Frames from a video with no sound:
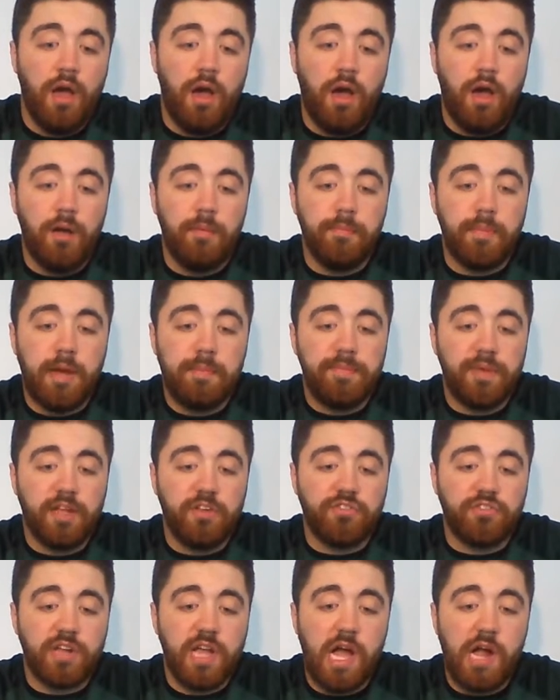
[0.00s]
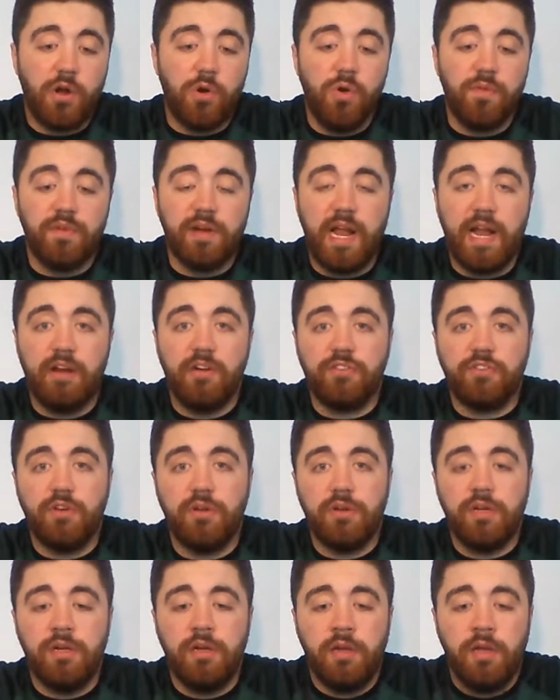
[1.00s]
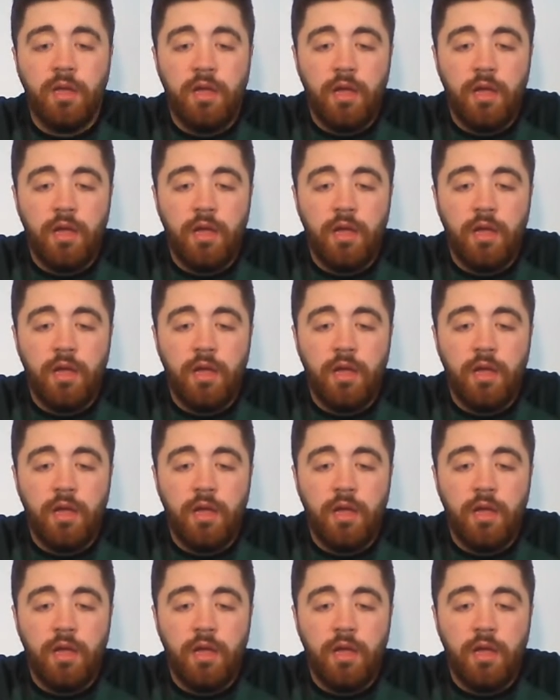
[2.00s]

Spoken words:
But I'm picking Chicago over Arizona.